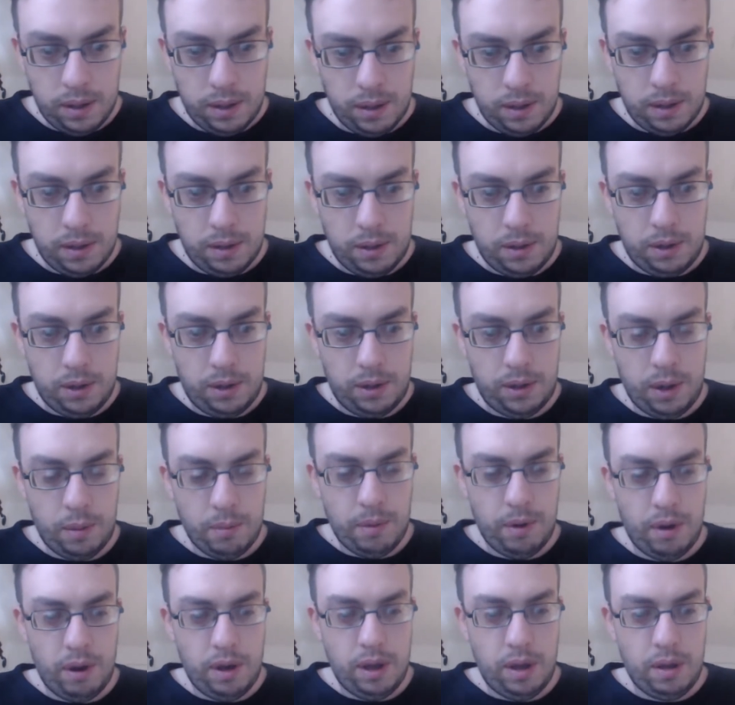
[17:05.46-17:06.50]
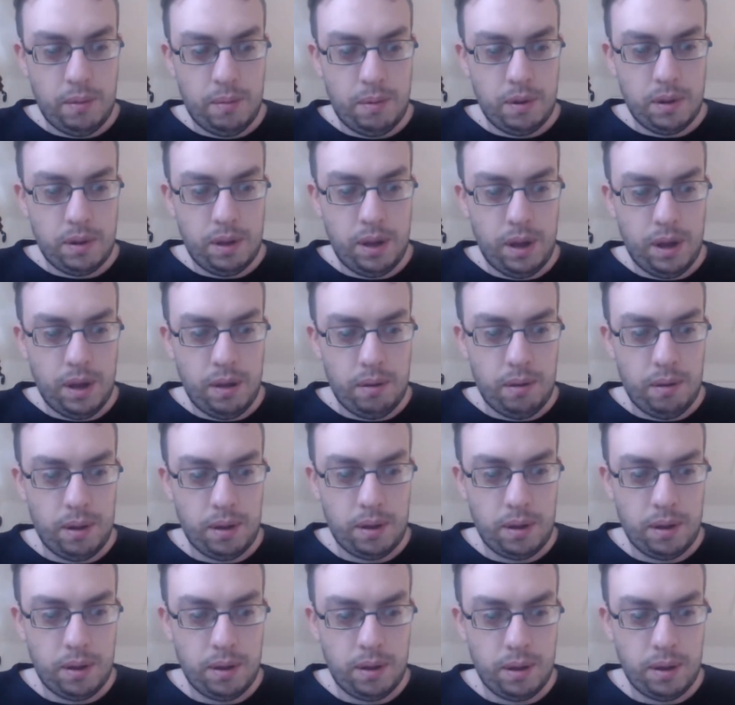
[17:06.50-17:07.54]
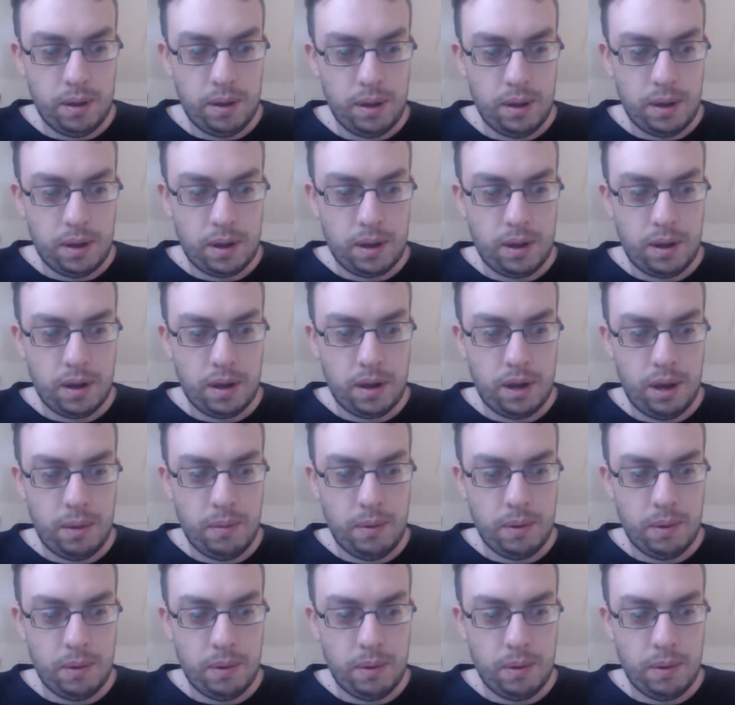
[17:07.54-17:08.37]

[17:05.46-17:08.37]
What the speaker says: Summary, bloody hell. I can't keep